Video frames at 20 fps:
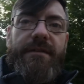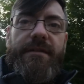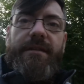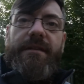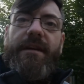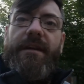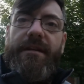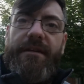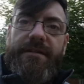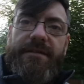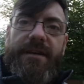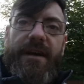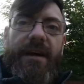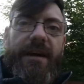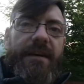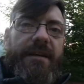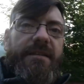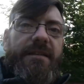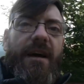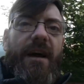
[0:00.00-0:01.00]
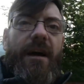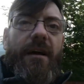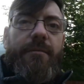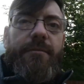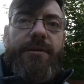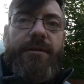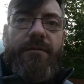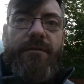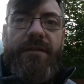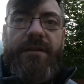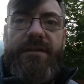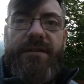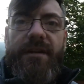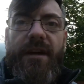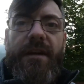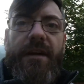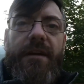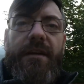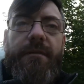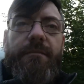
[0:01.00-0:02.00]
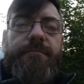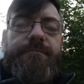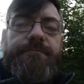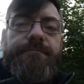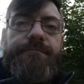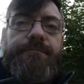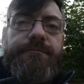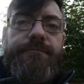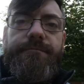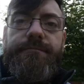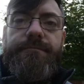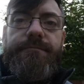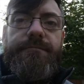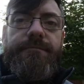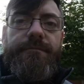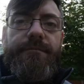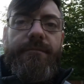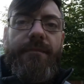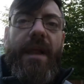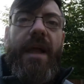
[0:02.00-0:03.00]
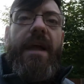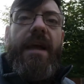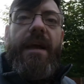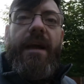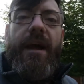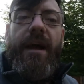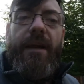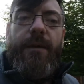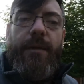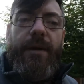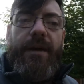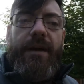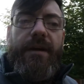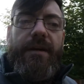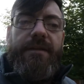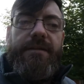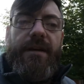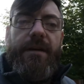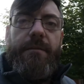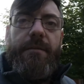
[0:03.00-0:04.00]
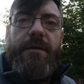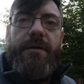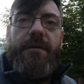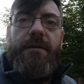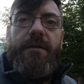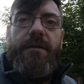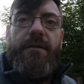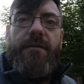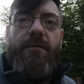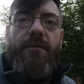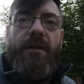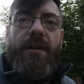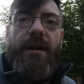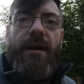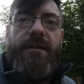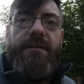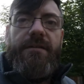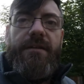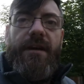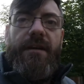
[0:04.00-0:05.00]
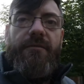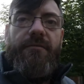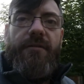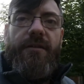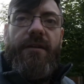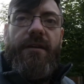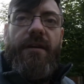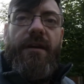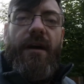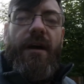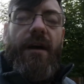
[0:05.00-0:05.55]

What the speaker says: the other side is absolutely stunning. Anyway, guys, I'm gonna go collect Sandra.